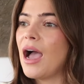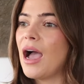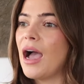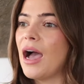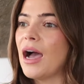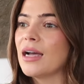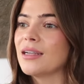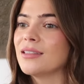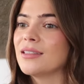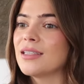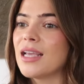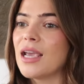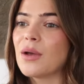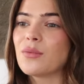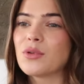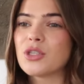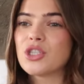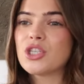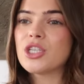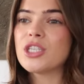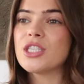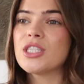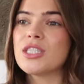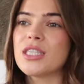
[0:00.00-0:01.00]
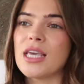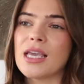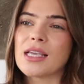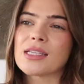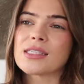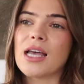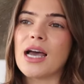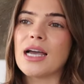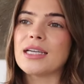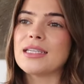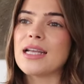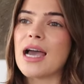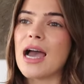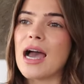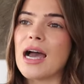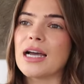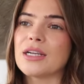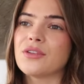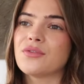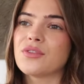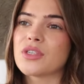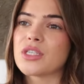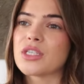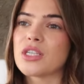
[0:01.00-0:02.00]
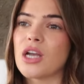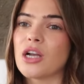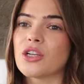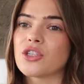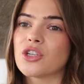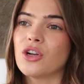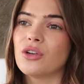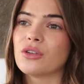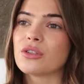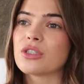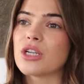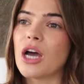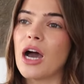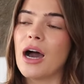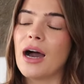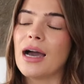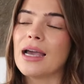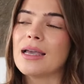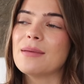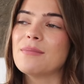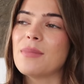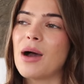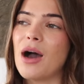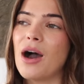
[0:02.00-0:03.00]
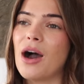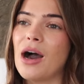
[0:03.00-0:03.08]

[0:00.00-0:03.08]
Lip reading: And it was just things that I'd had for such a long time.